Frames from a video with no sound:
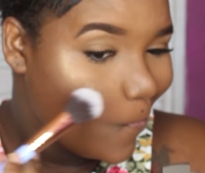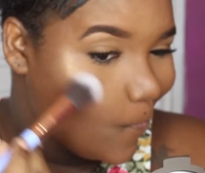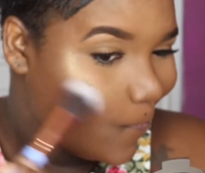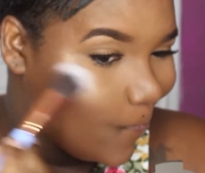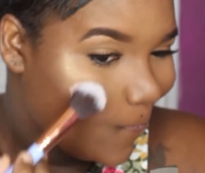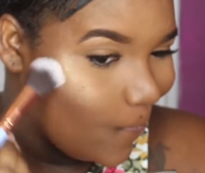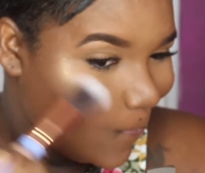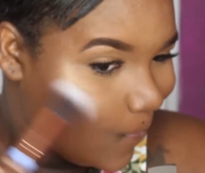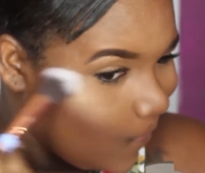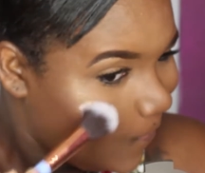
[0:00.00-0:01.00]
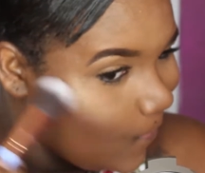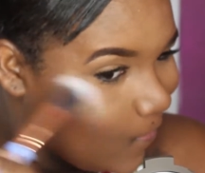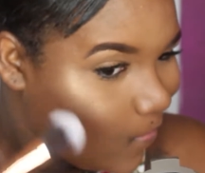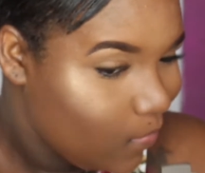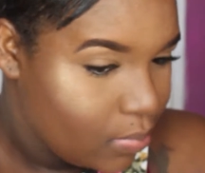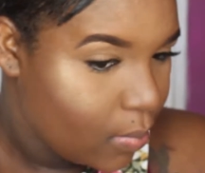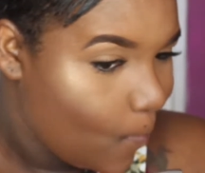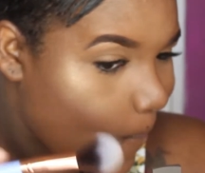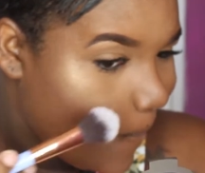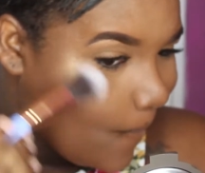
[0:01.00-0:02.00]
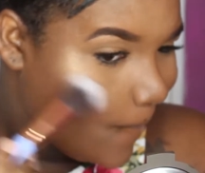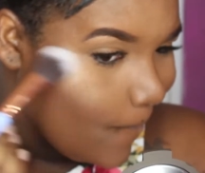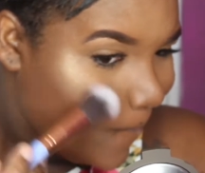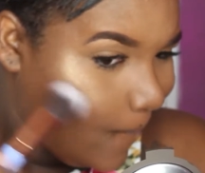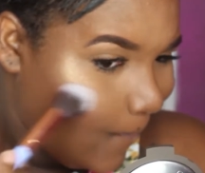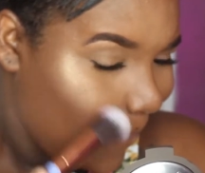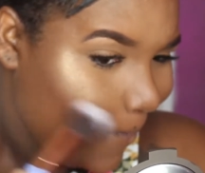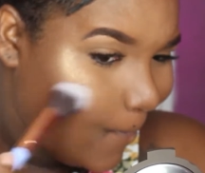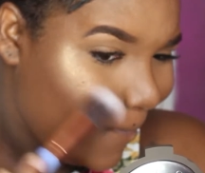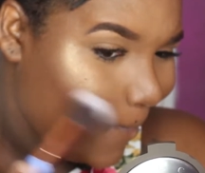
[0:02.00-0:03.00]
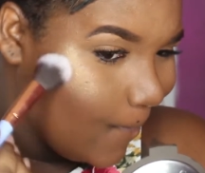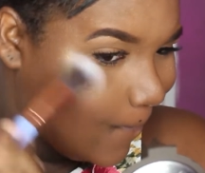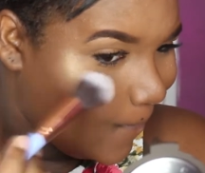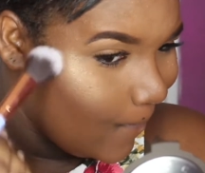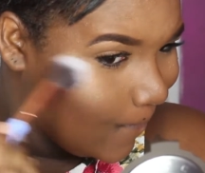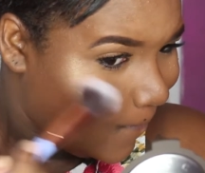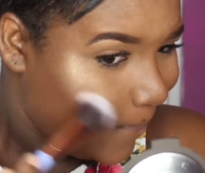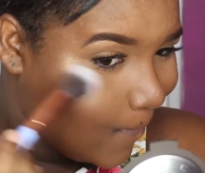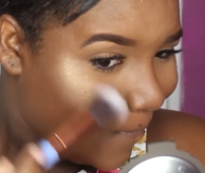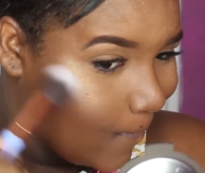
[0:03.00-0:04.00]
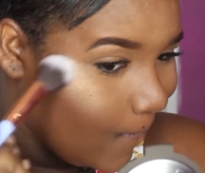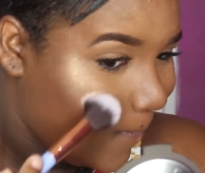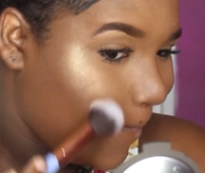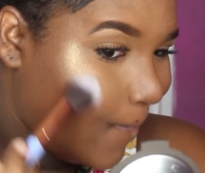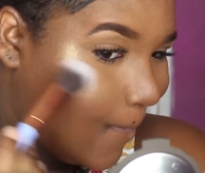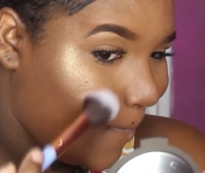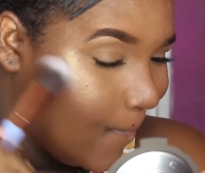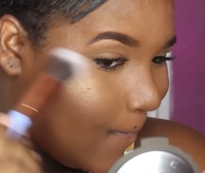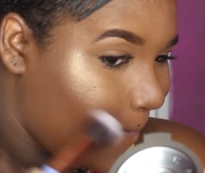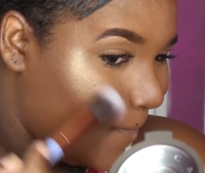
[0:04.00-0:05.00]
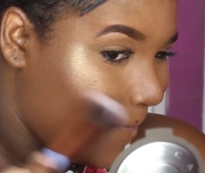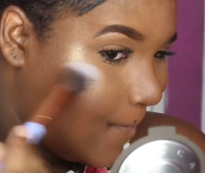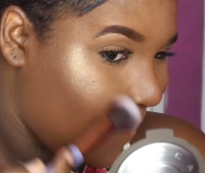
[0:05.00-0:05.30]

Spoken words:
[no speech]